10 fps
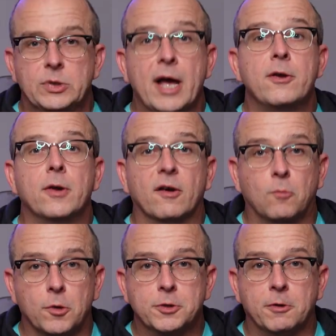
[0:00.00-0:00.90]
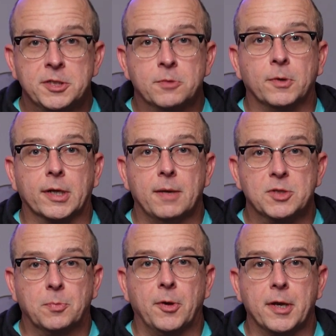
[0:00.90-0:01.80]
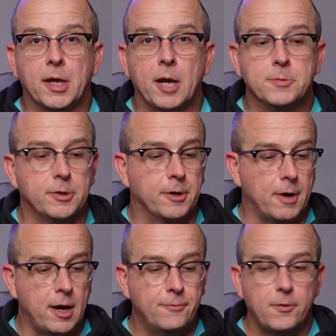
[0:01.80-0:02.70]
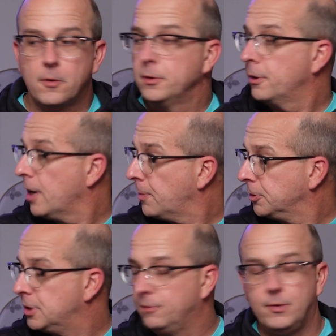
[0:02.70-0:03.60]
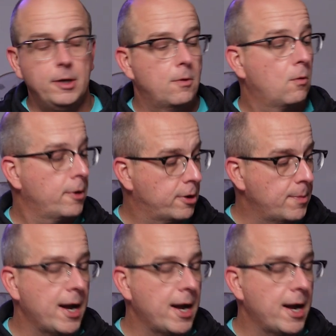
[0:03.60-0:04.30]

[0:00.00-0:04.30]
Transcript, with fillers: Now you have more choices when it comes to playing games on your iPhone, your Apple TV, or your